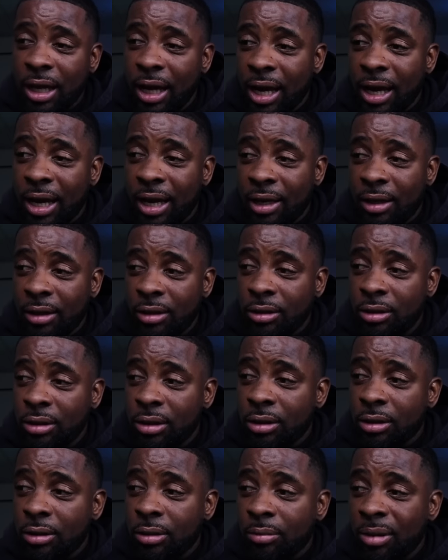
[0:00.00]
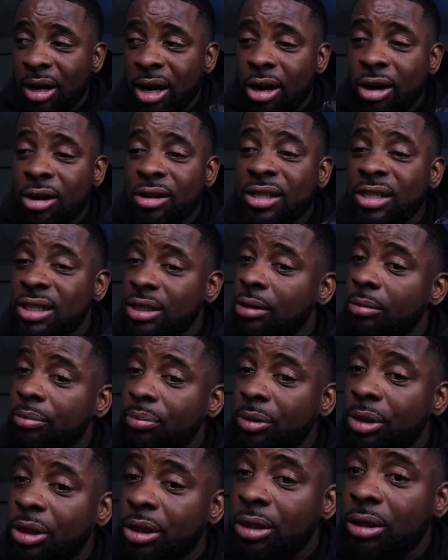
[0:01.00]
And by her
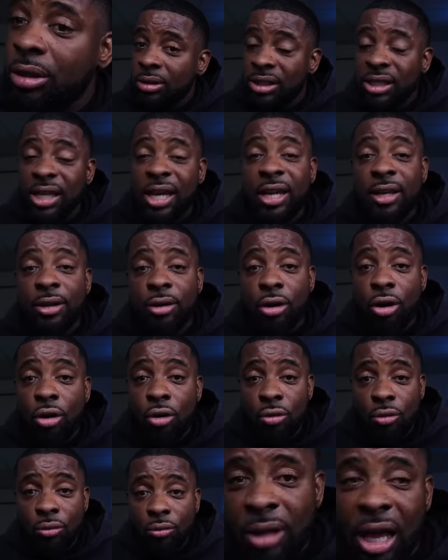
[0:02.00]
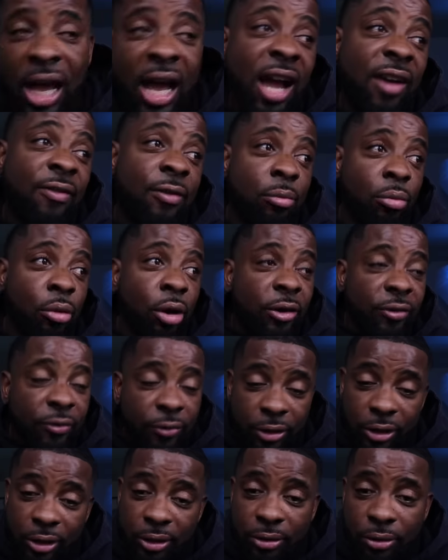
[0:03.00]
simply saying no, I have a
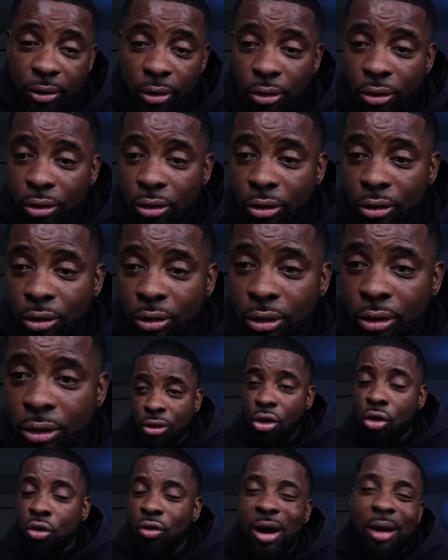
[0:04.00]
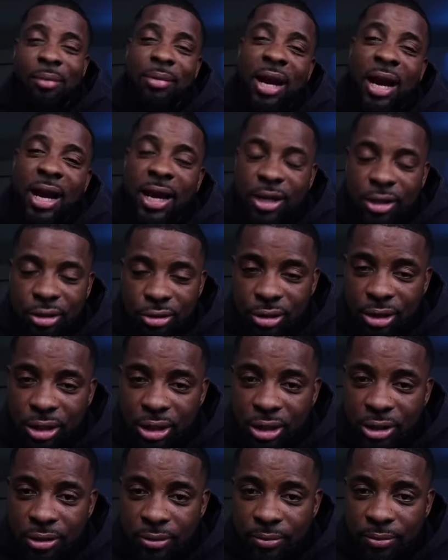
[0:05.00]
boyfriend, or no, I'm not
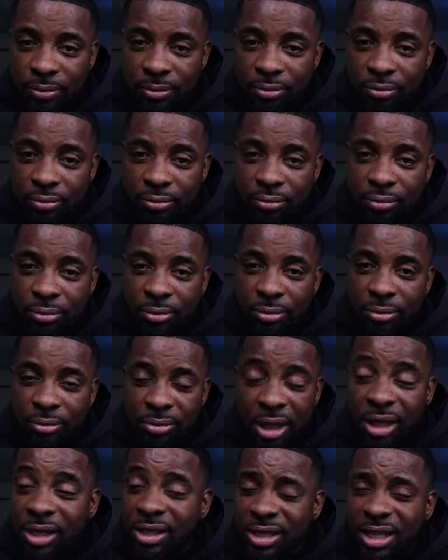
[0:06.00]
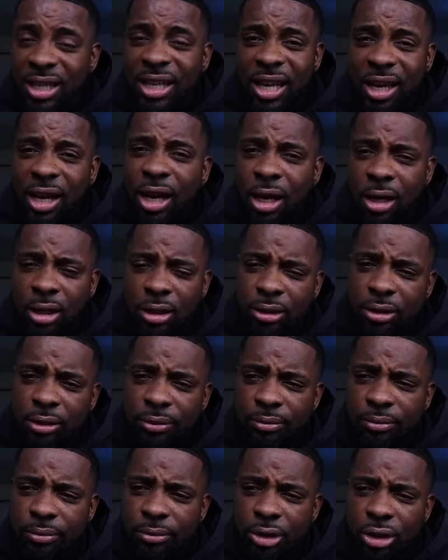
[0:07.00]
interested, things can get ugly.
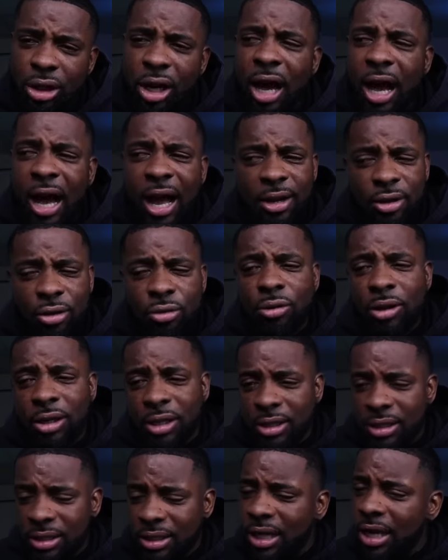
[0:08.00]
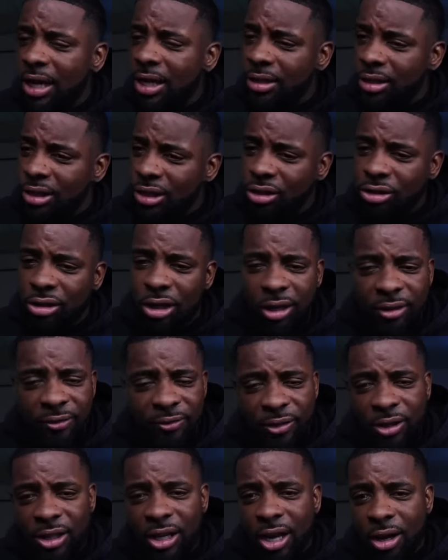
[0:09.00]
So I, I do understand she trying to
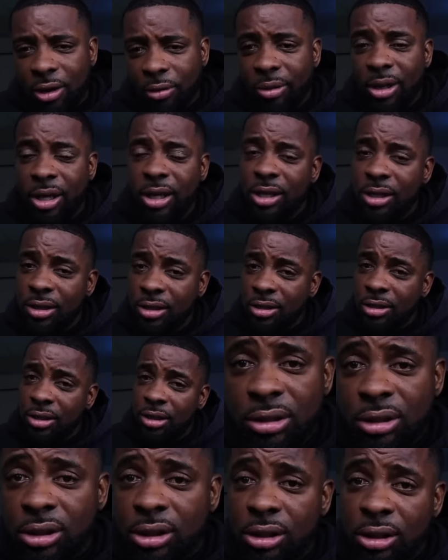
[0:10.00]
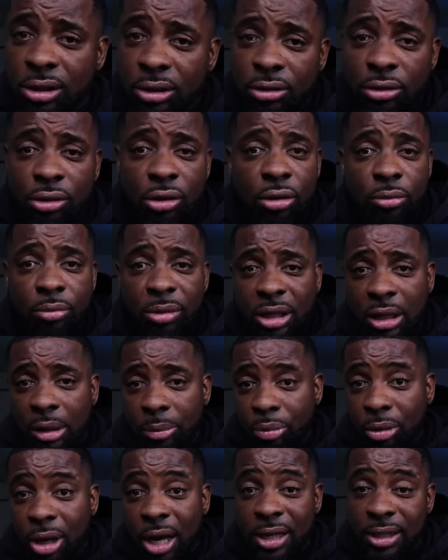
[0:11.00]
figure out ways to, you know, make the
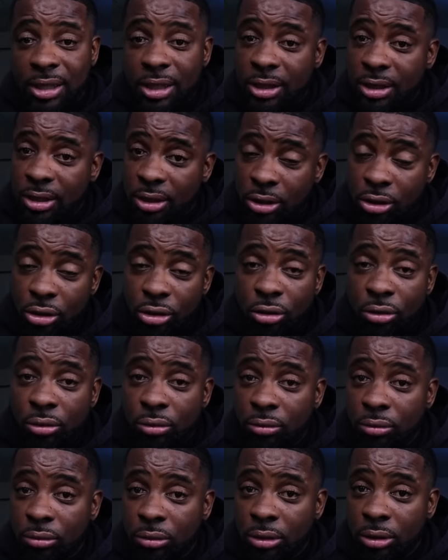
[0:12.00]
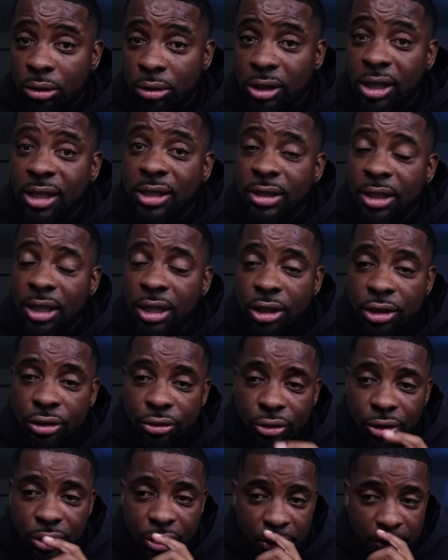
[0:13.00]
process a little less
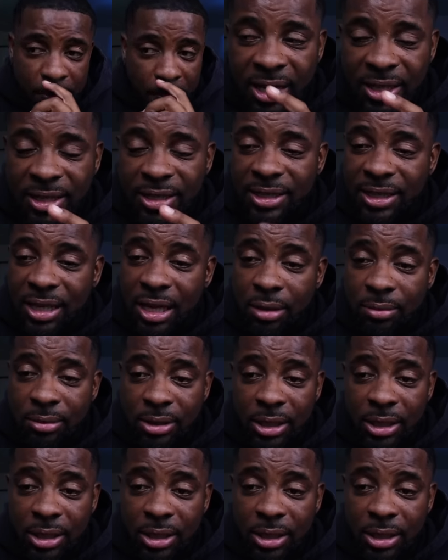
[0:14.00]
dangerous. But at the same